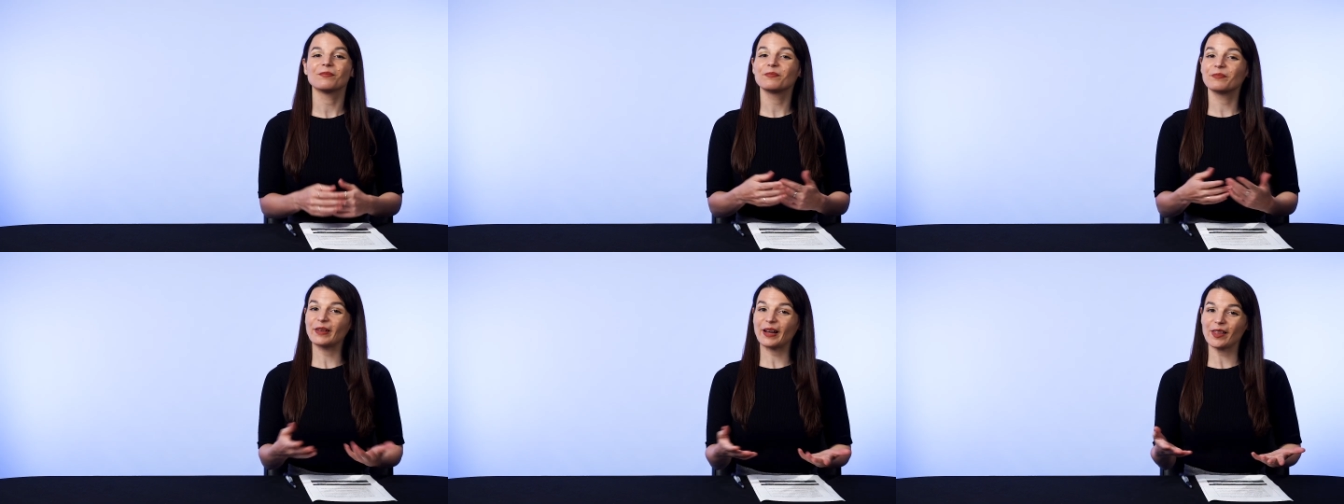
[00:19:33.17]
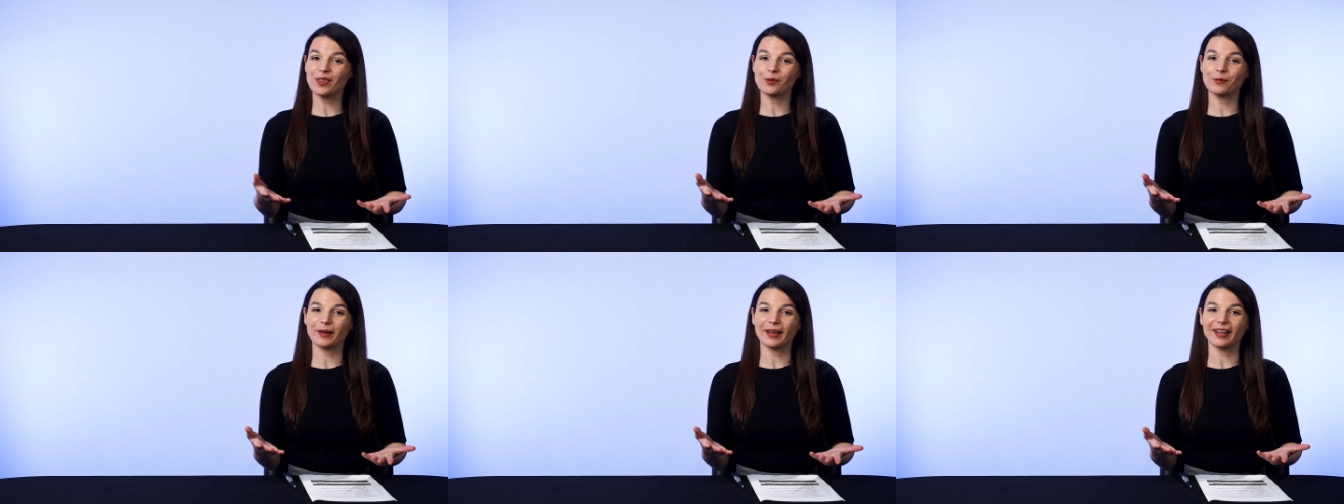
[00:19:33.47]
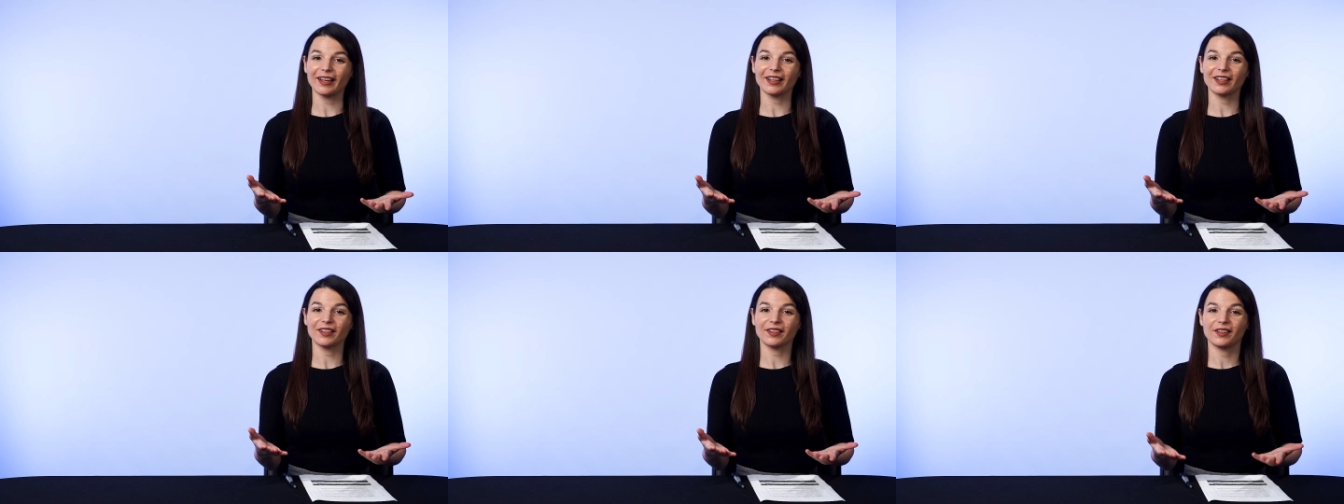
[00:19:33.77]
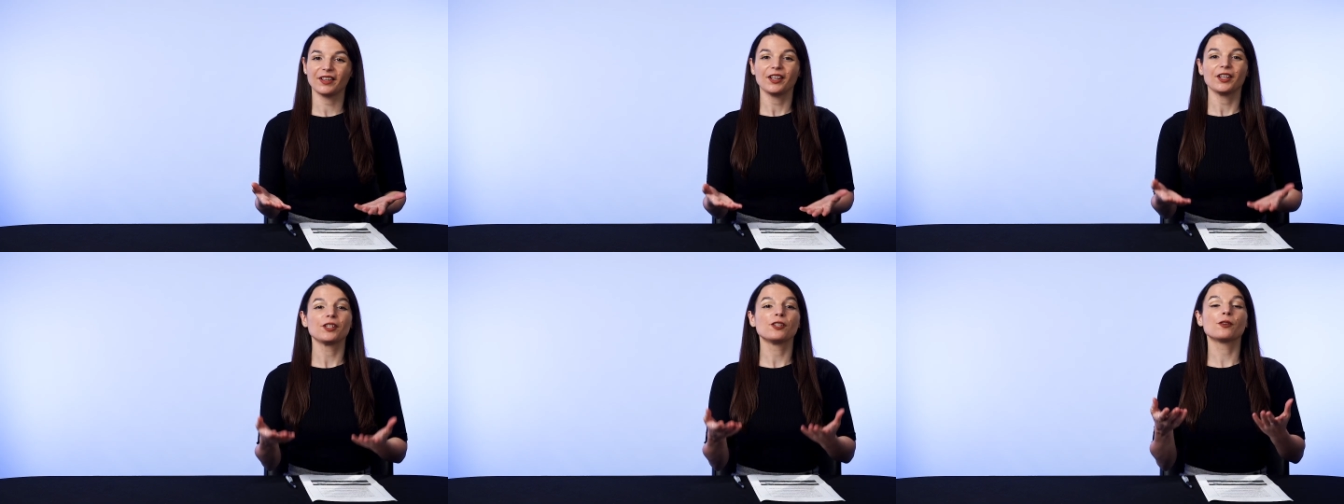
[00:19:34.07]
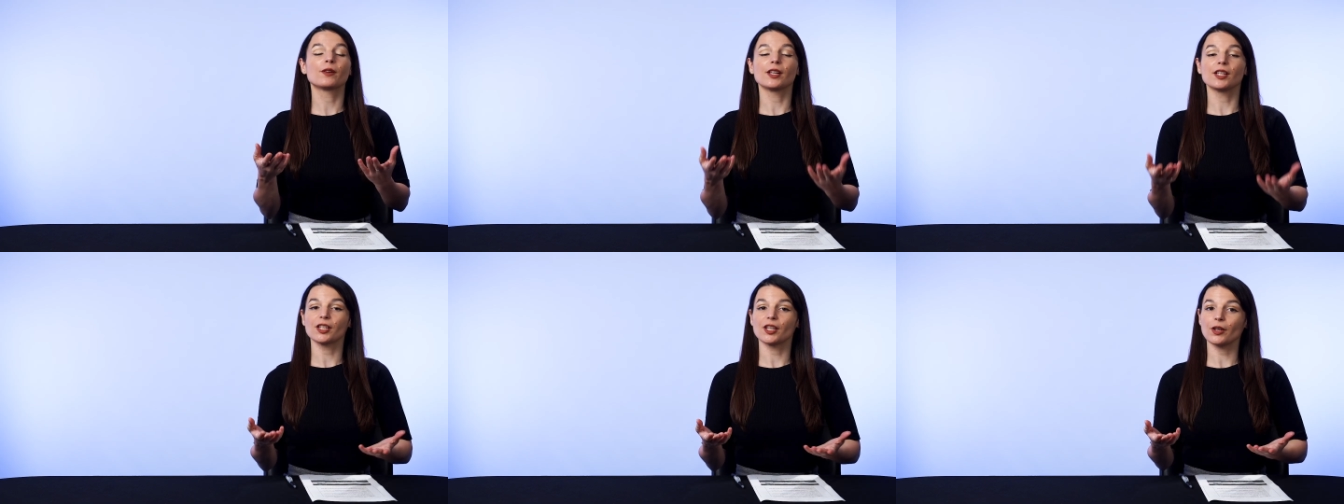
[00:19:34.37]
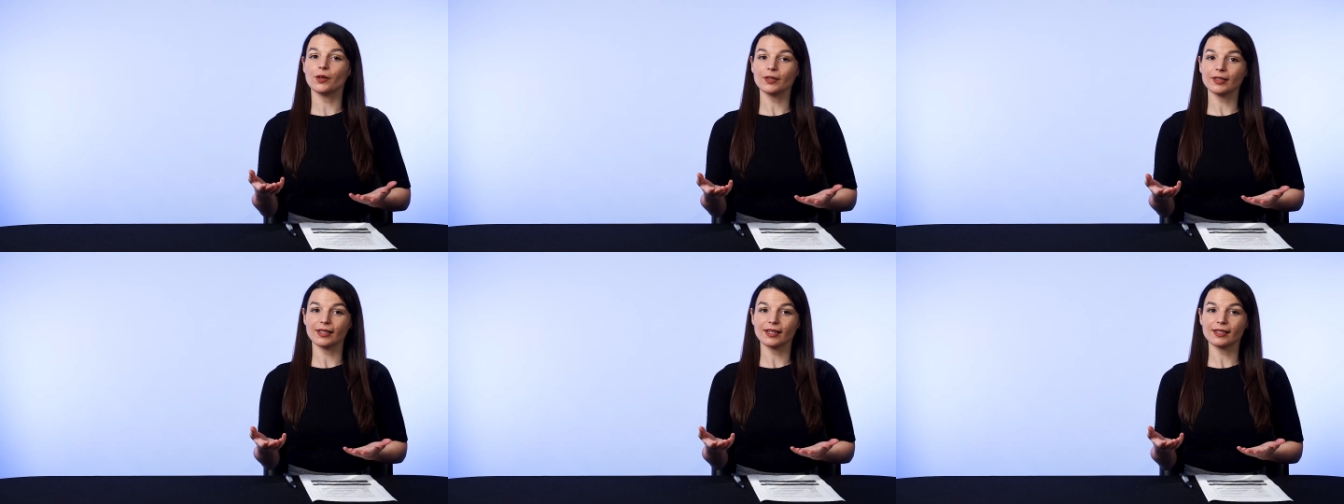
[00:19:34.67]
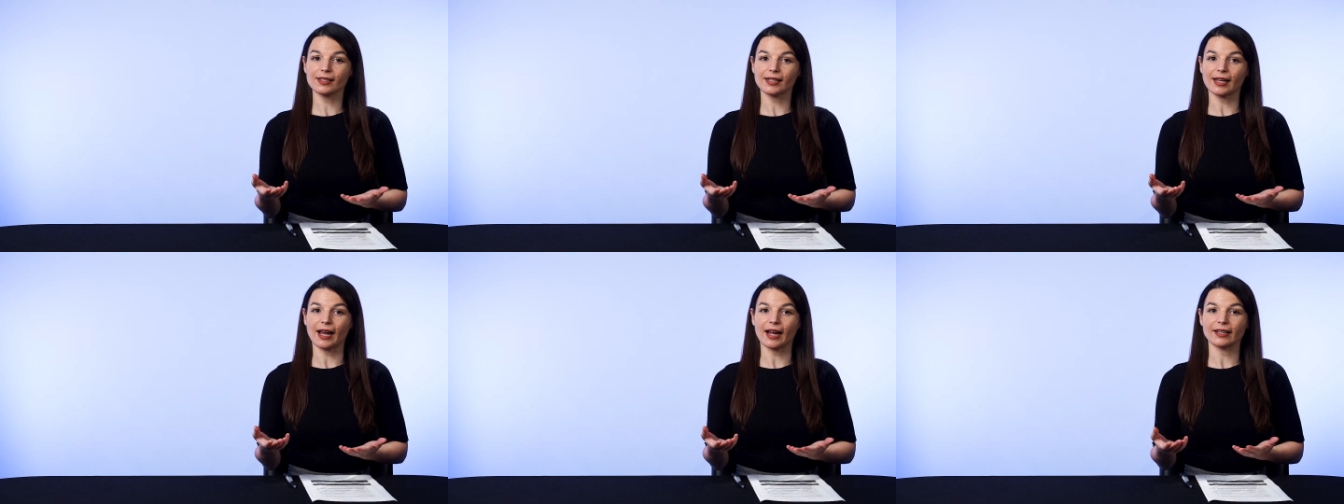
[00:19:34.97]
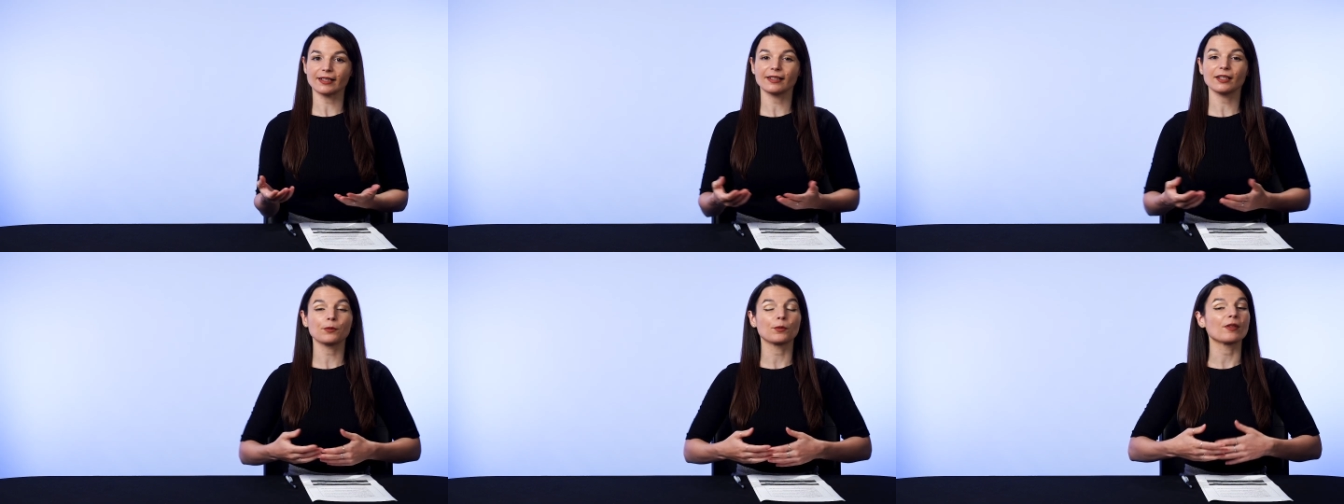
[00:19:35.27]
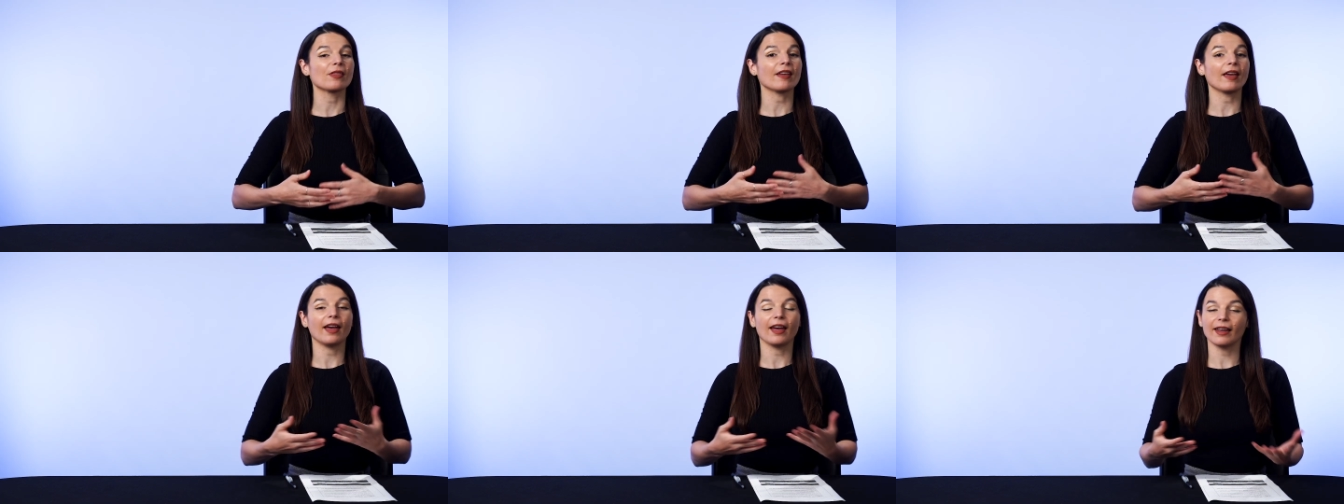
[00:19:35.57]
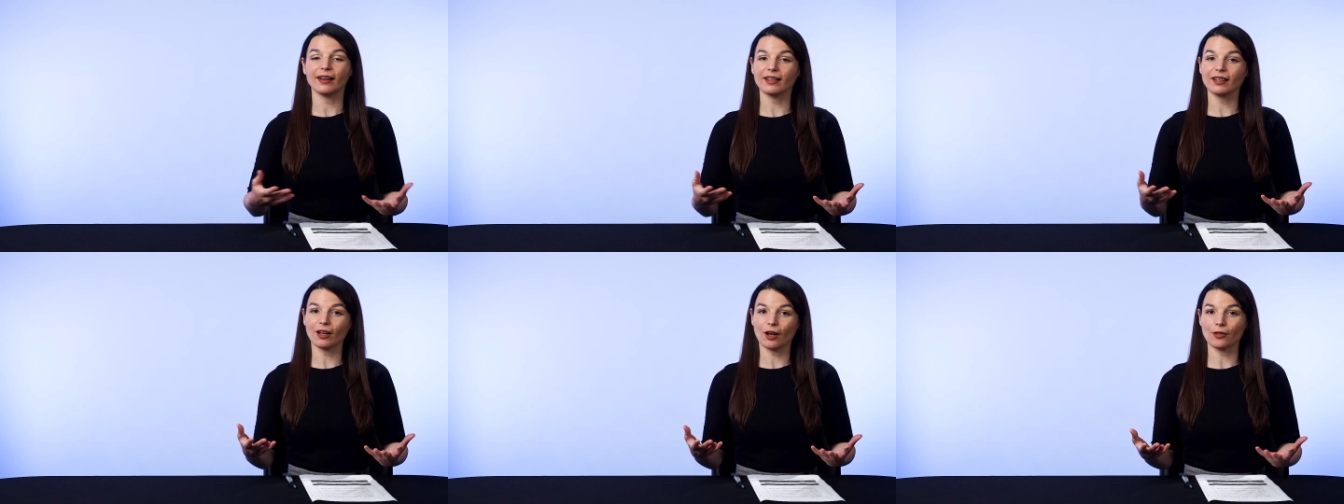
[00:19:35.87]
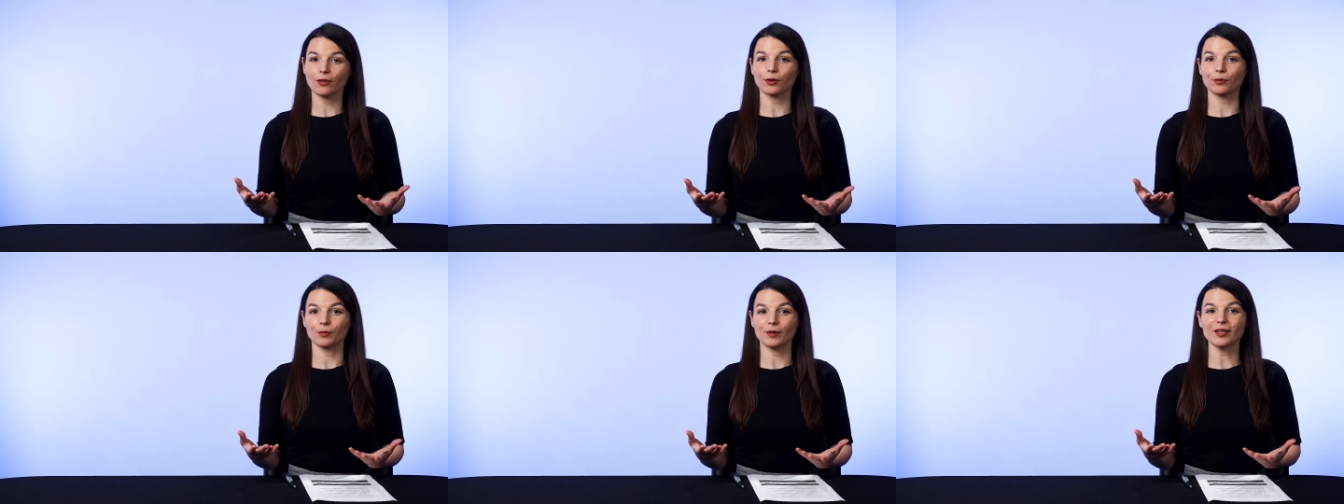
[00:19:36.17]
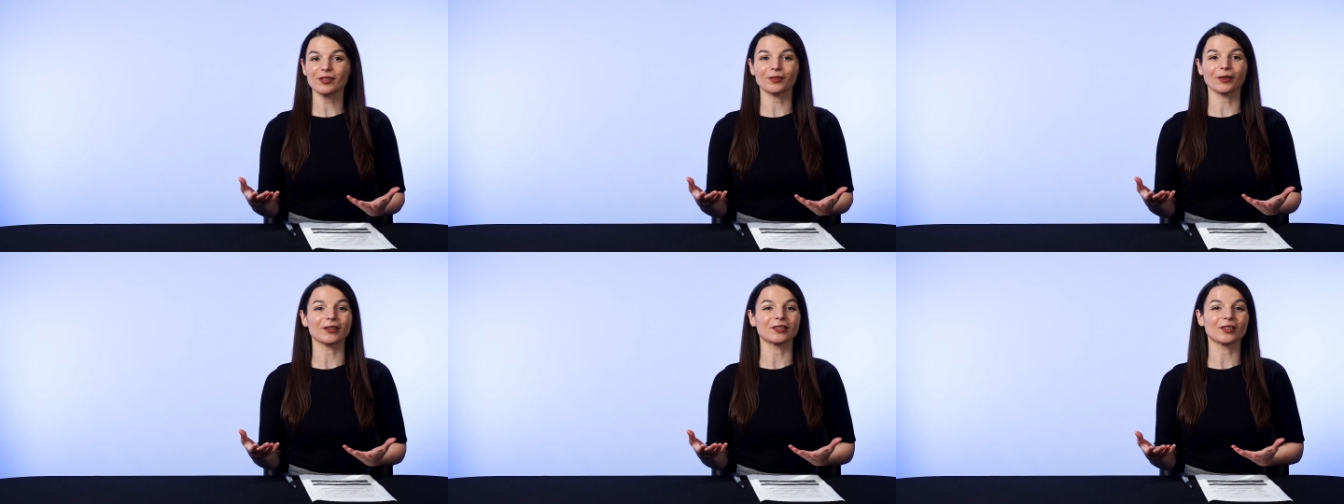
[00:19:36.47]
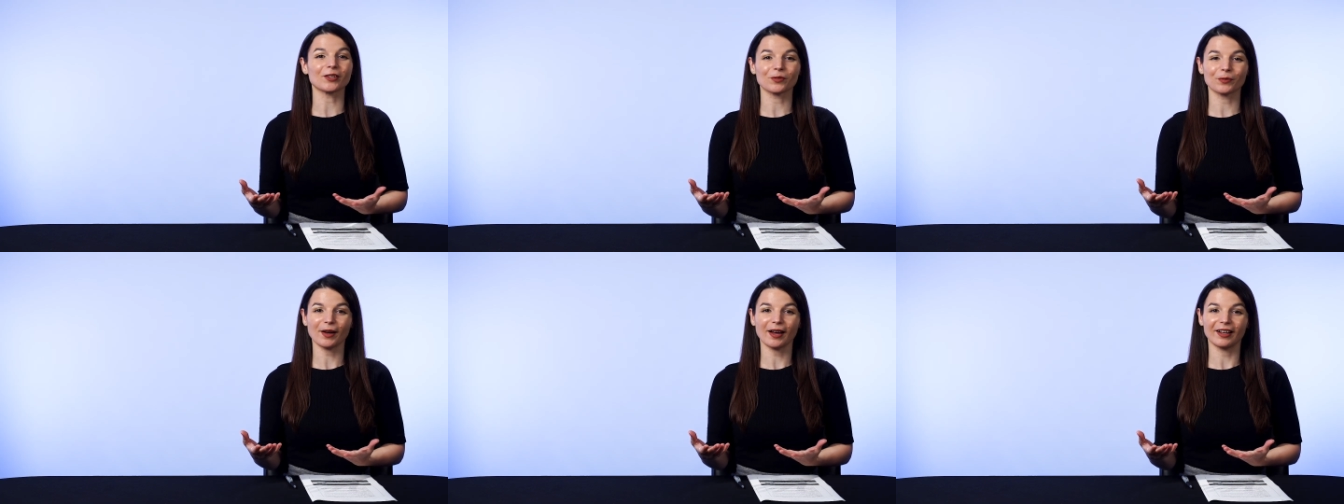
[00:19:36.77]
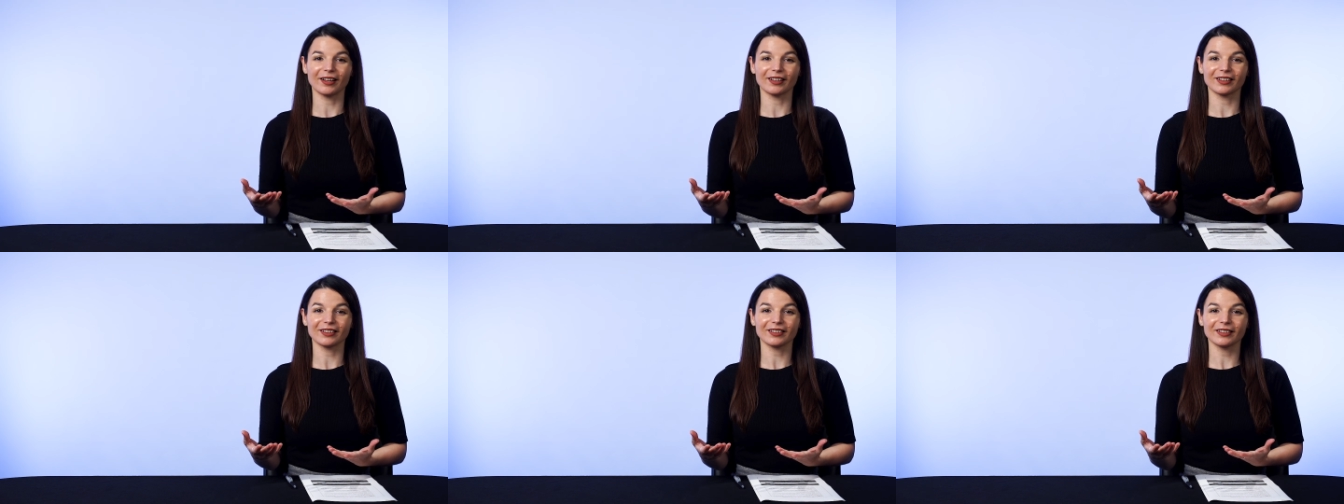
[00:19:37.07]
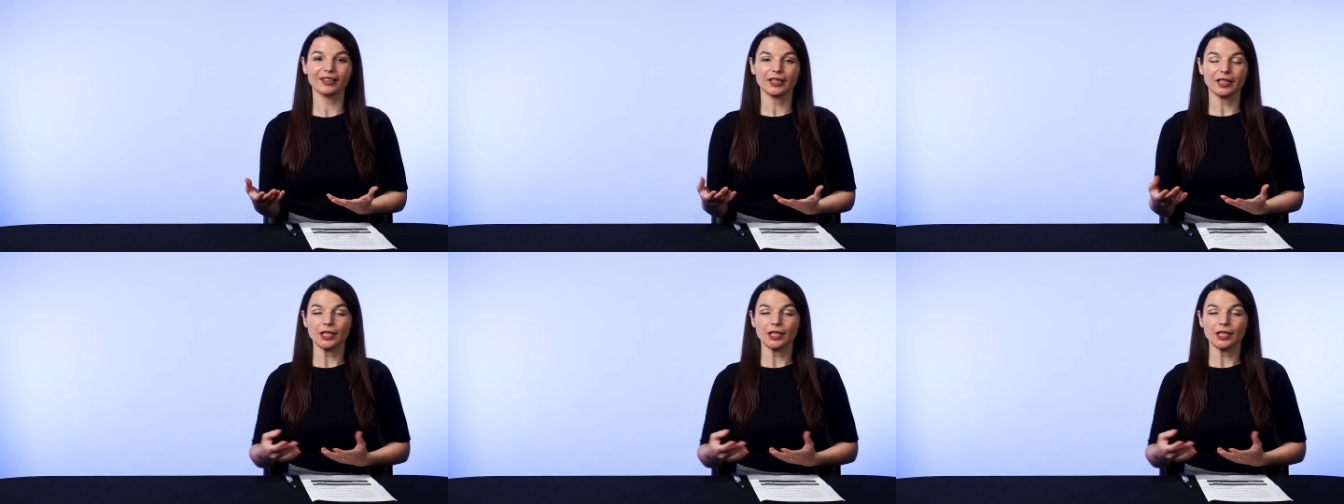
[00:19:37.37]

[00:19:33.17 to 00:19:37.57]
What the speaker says: By the way, you can use this tactic with any other resource as well.